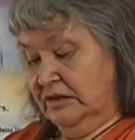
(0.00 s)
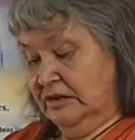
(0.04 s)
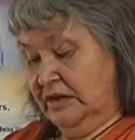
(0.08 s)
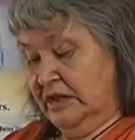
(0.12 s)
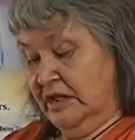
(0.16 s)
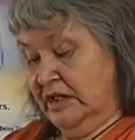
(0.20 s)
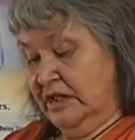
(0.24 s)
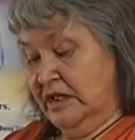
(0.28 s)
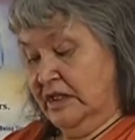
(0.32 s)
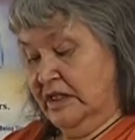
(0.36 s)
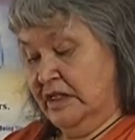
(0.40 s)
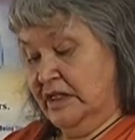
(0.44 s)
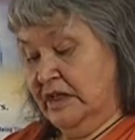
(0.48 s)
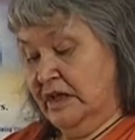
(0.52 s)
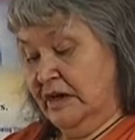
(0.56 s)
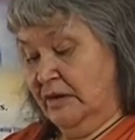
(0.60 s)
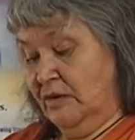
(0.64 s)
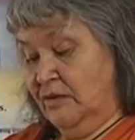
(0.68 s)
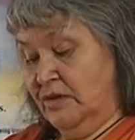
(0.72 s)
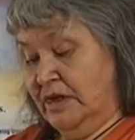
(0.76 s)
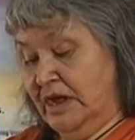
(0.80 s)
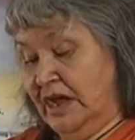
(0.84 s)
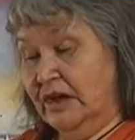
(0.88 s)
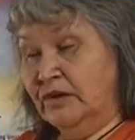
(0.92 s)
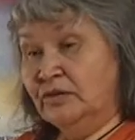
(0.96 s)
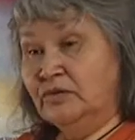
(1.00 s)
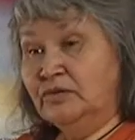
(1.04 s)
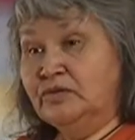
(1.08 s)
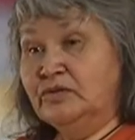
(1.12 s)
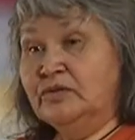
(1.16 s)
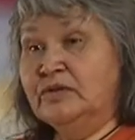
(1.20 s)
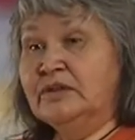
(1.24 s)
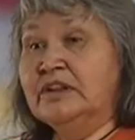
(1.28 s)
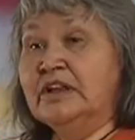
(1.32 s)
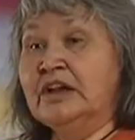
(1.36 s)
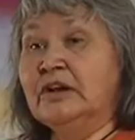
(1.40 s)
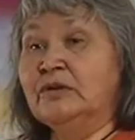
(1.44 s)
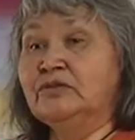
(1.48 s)
You can
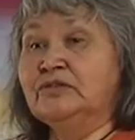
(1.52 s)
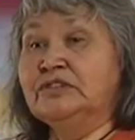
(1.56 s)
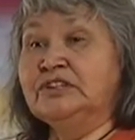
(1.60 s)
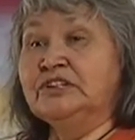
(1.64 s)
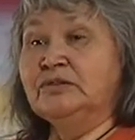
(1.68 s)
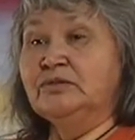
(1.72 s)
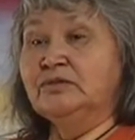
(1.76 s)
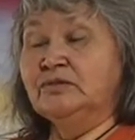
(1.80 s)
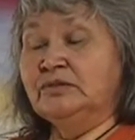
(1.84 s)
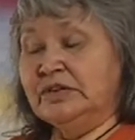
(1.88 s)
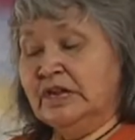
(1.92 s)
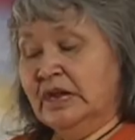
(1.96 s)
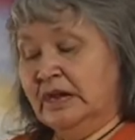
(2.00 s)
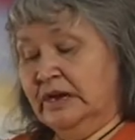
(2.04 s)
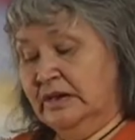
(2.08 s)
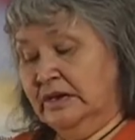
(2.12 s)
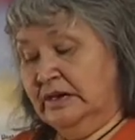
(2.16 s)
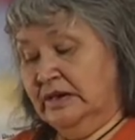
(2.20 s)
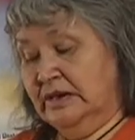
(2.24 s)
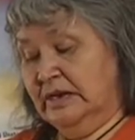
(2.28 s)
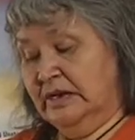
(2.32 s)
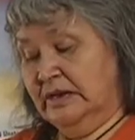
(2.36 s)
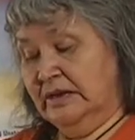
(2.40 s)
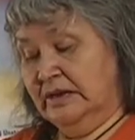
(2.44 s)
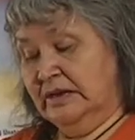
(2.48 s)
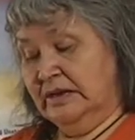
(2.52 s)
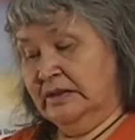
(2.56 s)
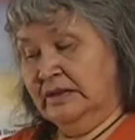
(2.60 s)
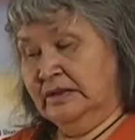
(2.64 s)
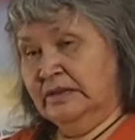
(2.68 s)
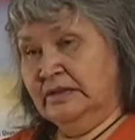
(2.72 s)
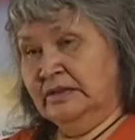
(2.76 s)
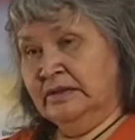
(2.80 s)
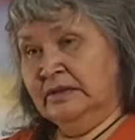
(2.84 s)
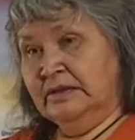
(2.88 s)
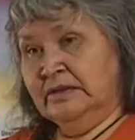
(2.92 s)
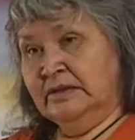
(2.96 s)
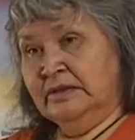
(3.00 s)
make or draw something
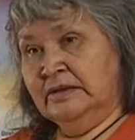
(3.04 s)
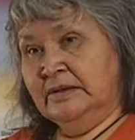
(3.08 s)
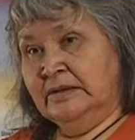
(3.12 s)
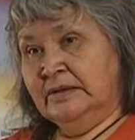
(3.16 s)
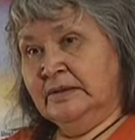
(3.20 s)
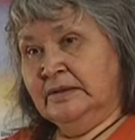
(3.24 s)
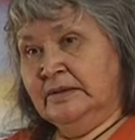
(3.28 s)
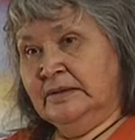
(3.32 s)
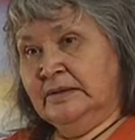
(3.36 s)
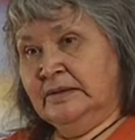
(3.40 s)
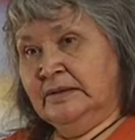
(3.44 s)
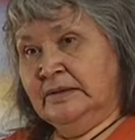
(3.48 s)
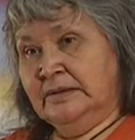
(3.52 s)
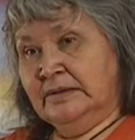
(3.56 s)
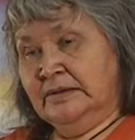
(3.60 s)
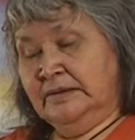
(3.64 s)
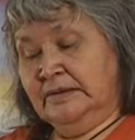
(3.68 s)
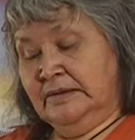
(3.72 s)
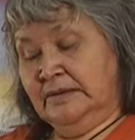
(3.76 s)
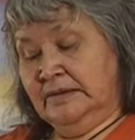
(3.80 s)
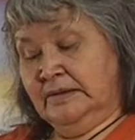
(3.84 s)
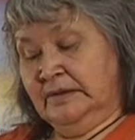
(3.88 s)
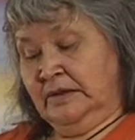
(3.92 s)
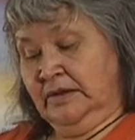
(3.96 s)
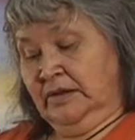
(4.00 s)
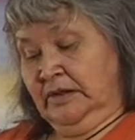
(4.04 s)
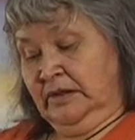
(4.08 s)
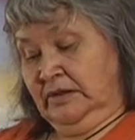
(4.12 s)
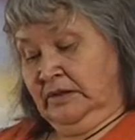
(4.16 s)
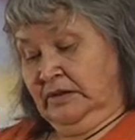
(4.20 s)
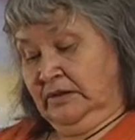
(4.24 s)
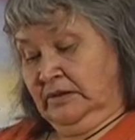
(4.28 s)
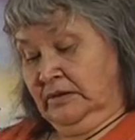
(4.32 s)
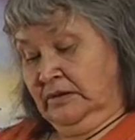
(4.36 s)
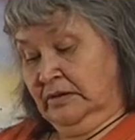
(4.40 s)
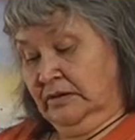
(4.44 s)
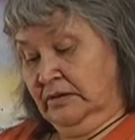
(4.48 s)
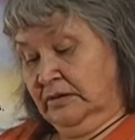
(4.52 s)
about it. Happiness
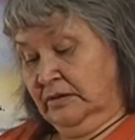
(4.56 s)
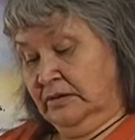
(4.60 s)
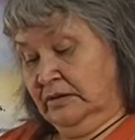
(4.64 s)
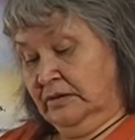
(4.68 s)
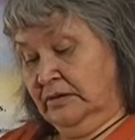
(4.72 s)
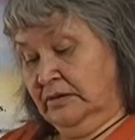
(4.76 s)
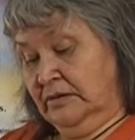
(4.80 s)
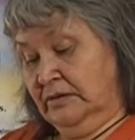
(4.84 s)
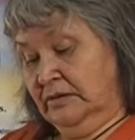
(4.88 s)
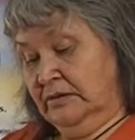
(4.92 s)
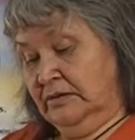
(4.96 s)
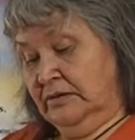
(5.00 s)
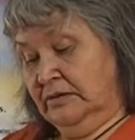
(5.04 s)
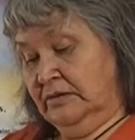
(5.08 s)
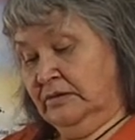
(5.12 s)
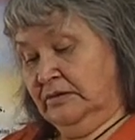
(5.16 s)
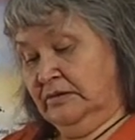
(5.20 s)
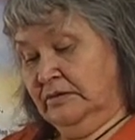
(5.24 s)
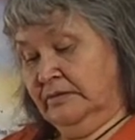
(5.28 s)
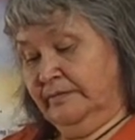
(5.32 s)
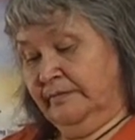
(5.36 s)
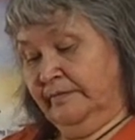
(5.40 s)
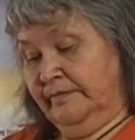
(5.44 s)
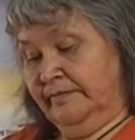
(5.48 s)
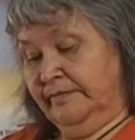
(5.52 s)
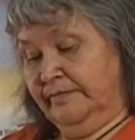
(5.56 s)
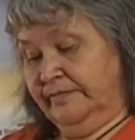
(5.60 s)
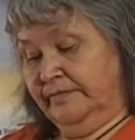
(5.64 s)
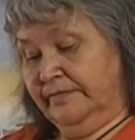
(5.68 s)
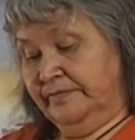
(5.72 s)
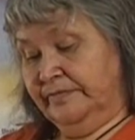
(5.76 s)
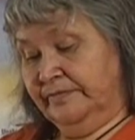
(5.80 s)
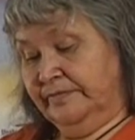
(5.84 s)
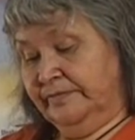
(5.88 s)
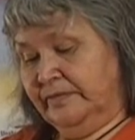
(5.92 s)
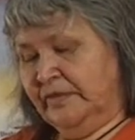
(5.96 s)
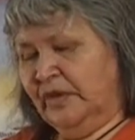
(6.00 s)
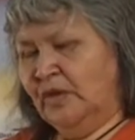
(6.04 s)
is wonderful. It
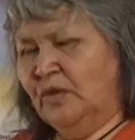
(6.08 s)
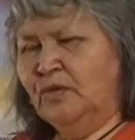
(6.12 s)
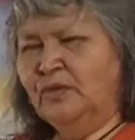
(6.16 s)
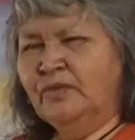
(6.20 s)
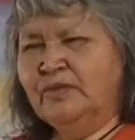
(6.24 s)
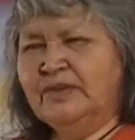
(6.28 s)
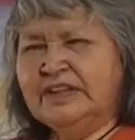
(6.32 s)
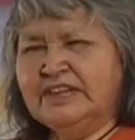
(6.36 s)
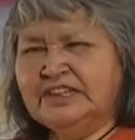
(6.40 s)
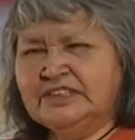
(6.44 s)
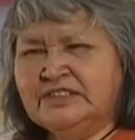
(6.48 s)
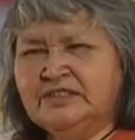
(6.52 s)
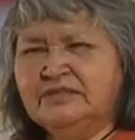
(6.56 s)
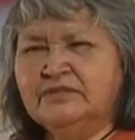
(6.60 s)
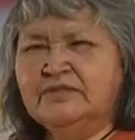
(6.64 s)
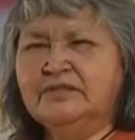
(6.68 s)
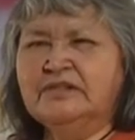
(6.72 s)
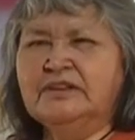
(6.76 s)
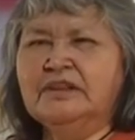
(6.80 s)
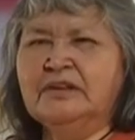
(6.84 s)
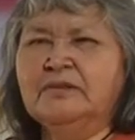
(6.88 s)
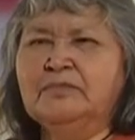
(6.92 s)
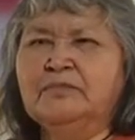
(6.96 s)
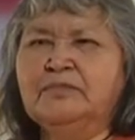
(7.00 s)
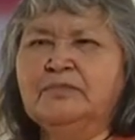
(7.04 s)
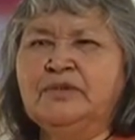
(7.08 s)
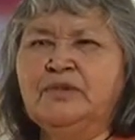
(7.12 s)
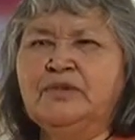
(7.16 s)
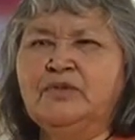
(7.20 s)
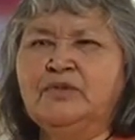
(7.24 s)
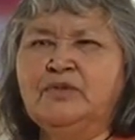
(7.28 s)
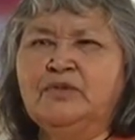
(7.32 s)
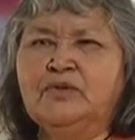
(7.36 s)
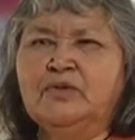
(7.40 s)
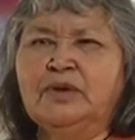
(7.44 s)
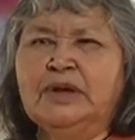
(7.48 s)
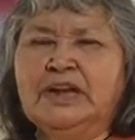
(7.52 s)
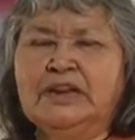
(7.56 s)
eliminates
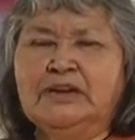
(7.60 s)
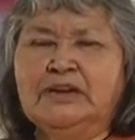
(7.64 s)
unhappiness.